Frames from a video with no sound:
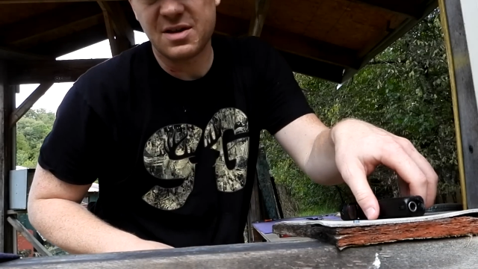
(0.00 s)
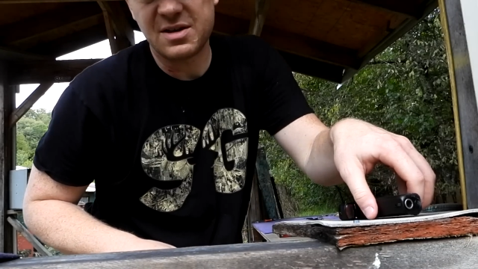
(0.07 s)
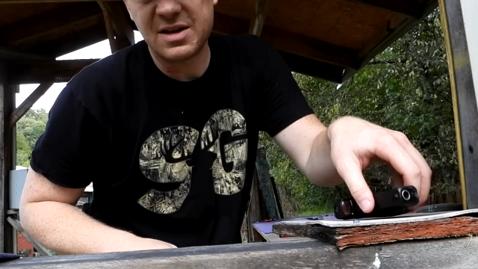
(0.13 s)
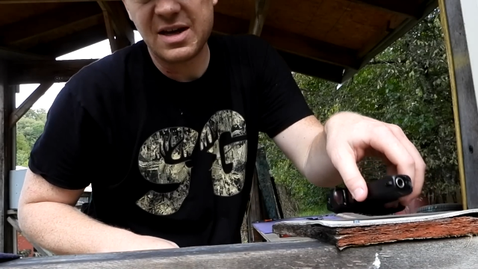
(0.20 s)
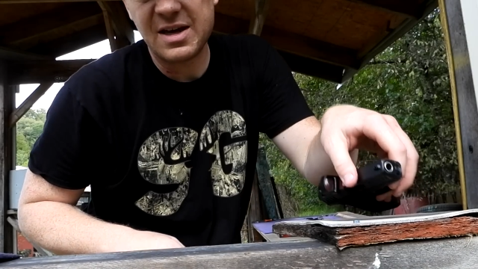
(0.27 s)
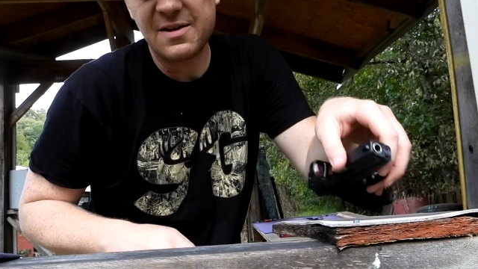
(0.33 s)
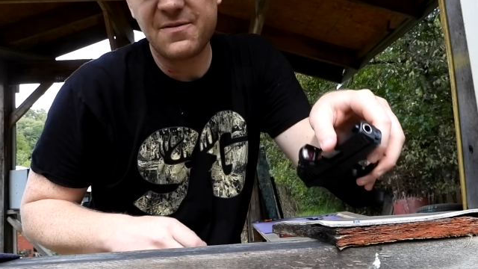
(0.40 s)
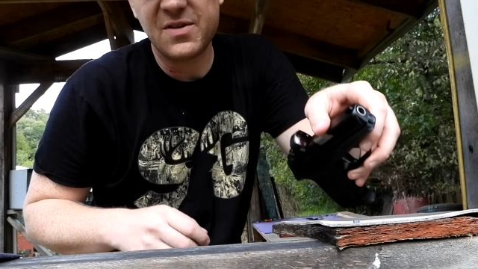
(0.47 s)
the
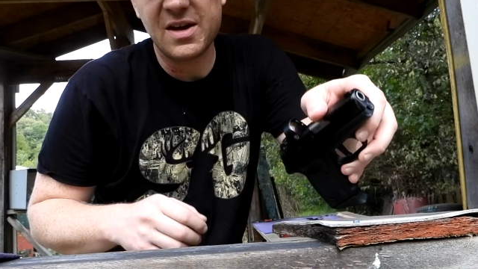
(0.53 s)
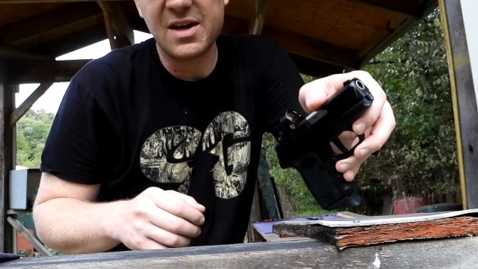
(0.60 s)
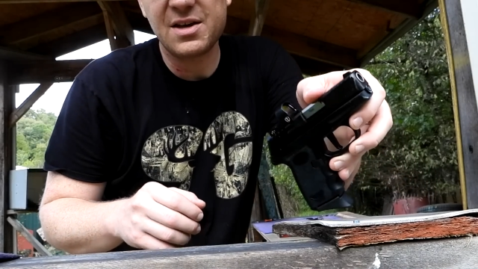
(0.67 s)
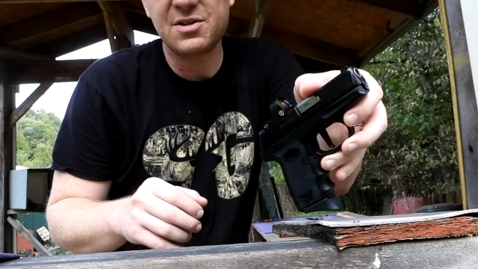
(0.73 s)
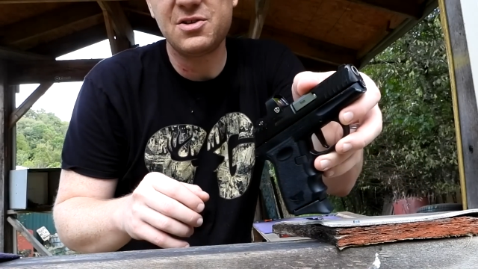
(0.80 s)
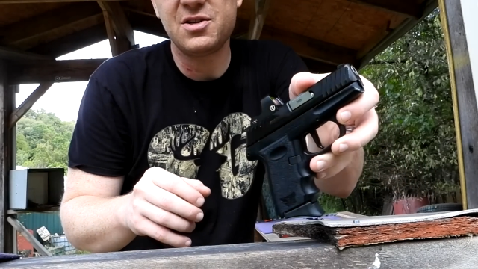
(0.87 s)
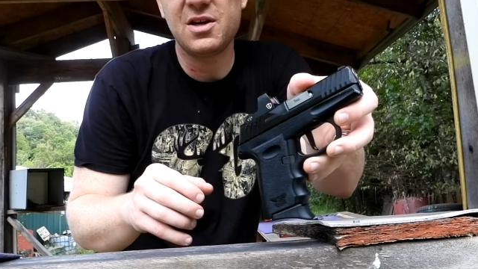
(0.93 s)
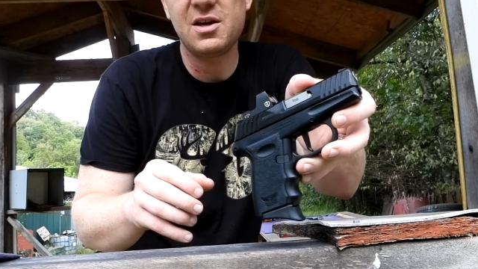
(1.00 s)

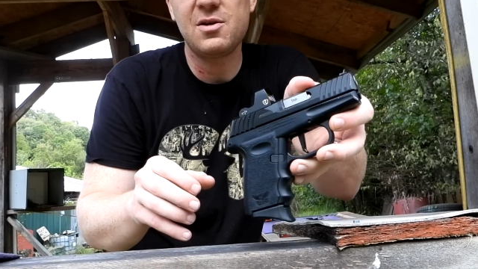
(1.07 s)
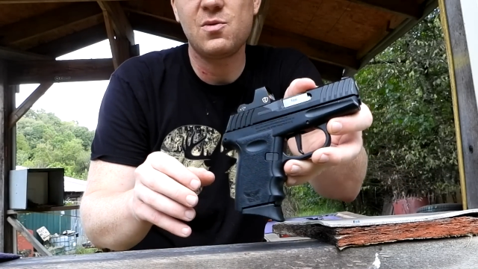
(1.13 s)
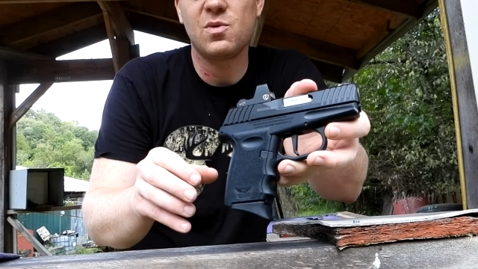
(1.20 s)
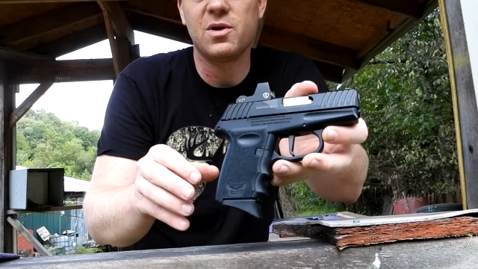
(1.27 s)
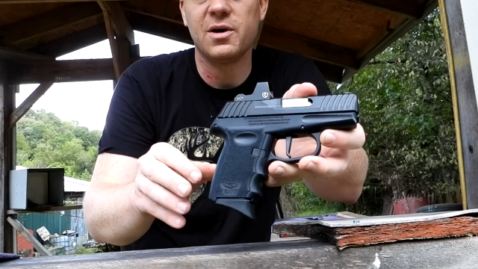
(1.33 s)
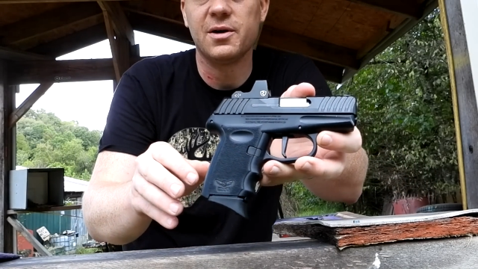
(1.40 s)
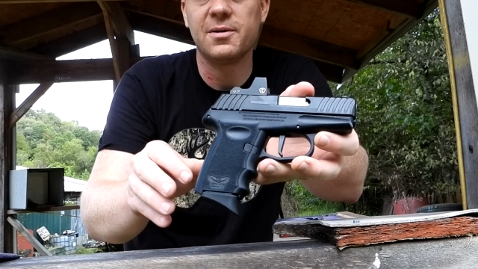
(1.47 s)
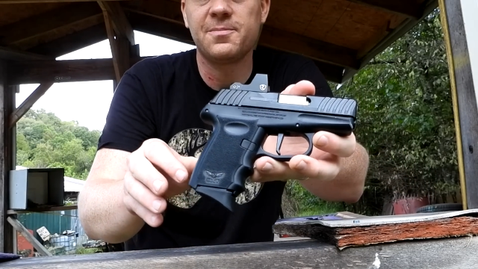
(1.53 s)

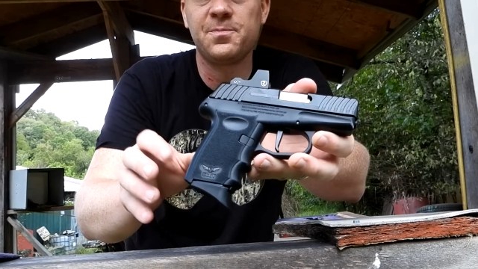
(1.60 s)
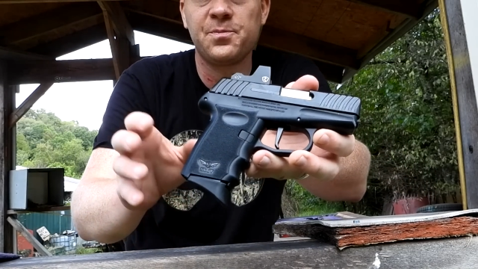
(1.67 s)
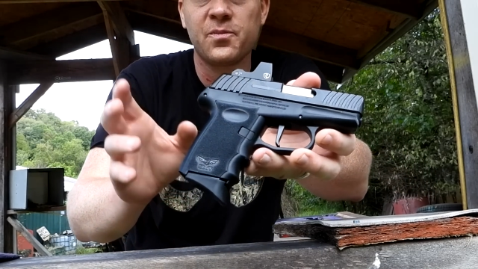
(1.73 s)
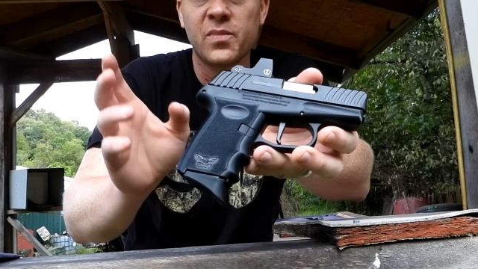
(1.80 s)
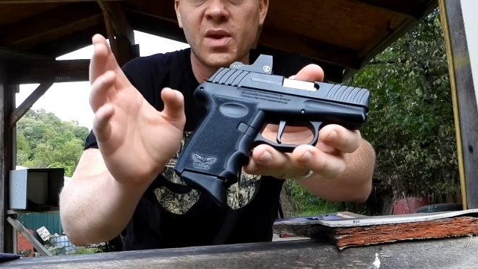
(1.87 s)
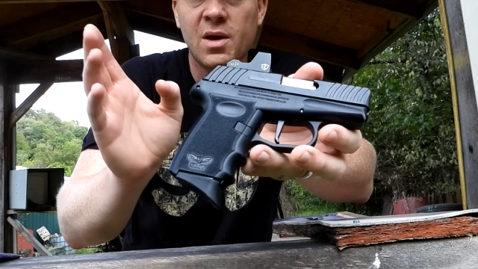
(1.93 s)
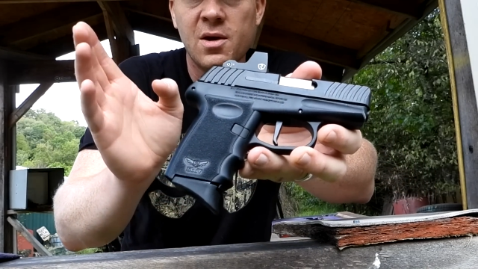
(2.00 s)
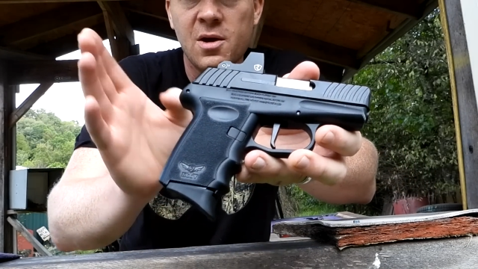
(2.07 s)
DVG-1.
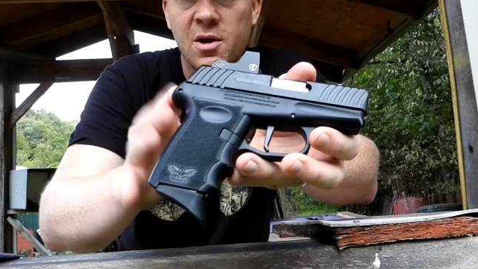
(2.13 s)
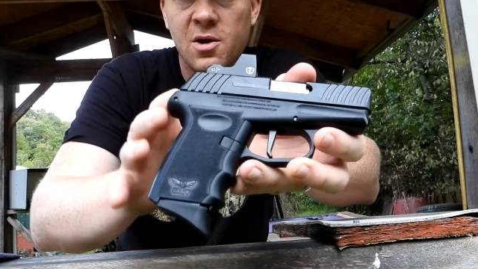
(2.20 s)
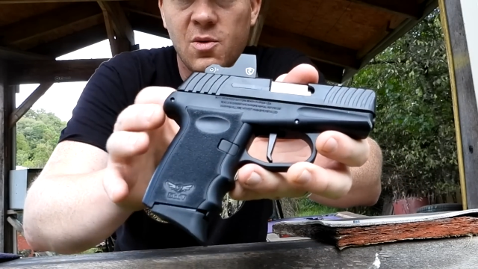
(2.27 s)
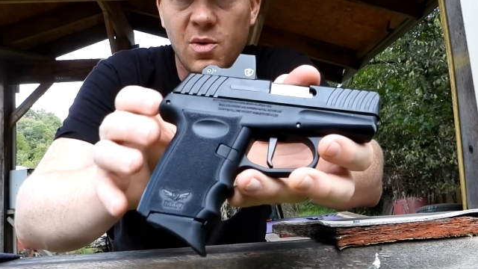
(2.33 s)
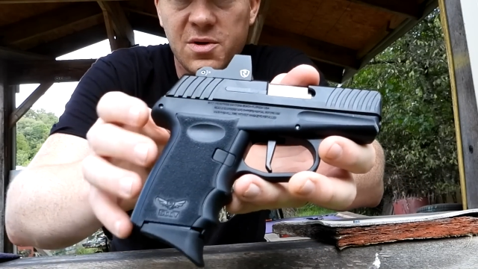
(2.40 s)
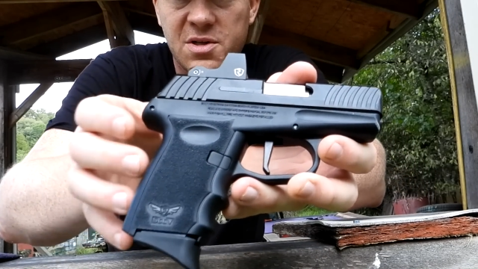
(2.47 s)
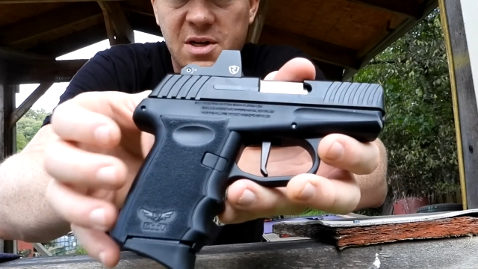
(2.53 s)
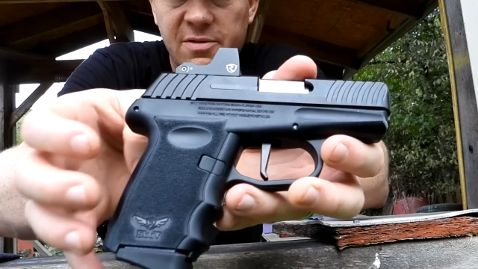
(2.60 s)

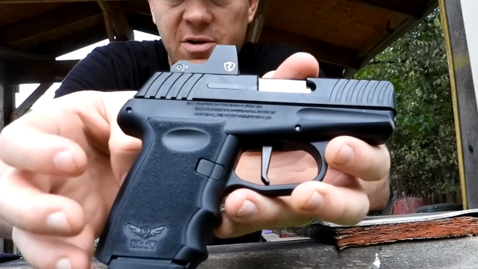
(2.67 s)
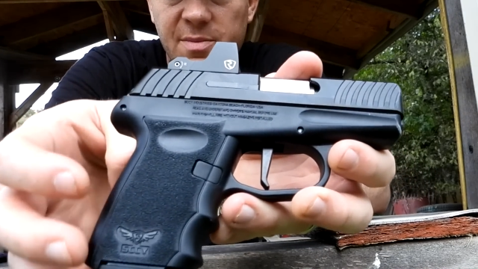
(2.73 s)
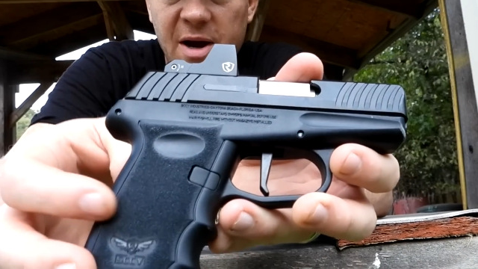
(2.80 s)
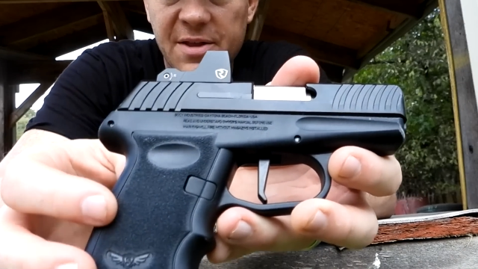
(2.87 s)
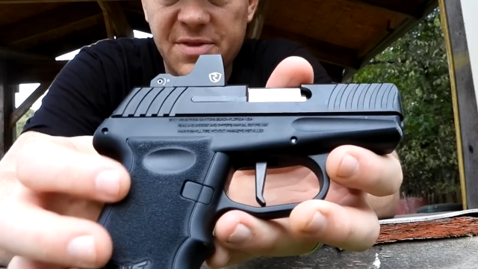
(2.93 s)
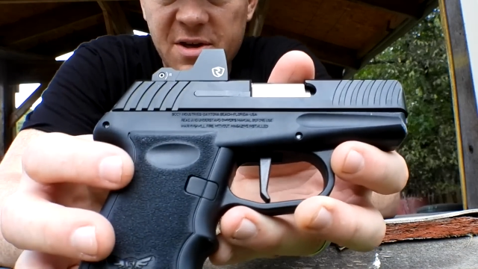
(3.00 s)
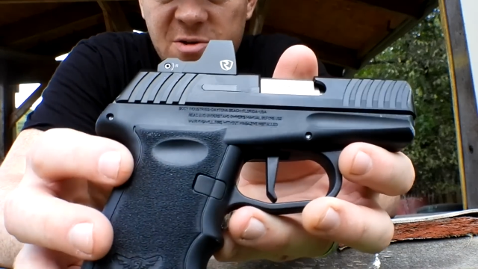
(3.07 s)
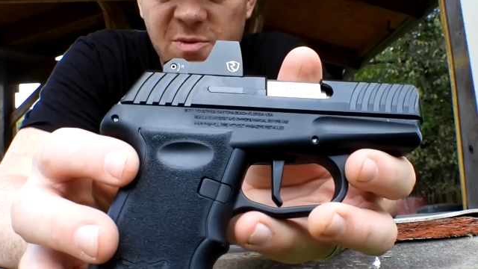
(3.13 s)
What's different
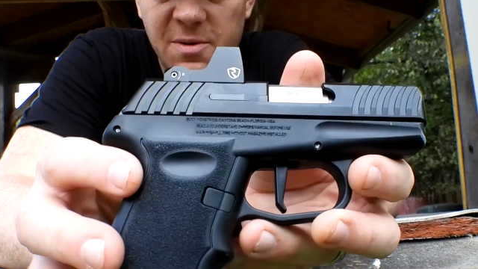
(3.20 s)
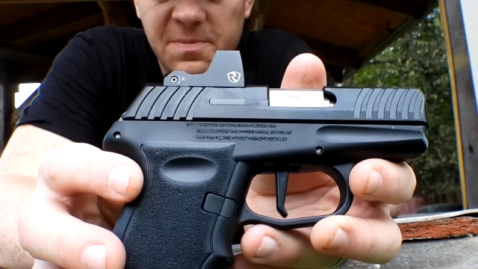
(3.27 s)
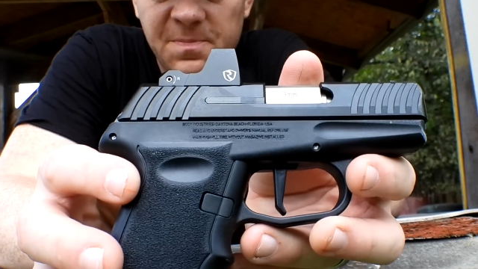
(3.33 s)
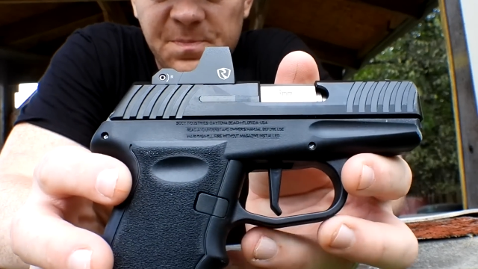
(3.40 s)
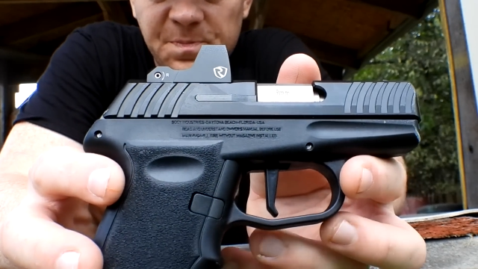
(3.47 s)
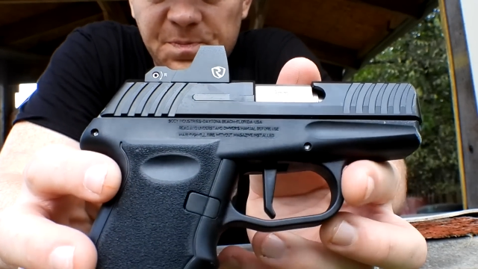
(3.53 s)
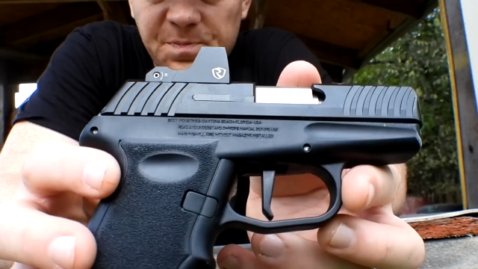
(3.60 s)
about this one?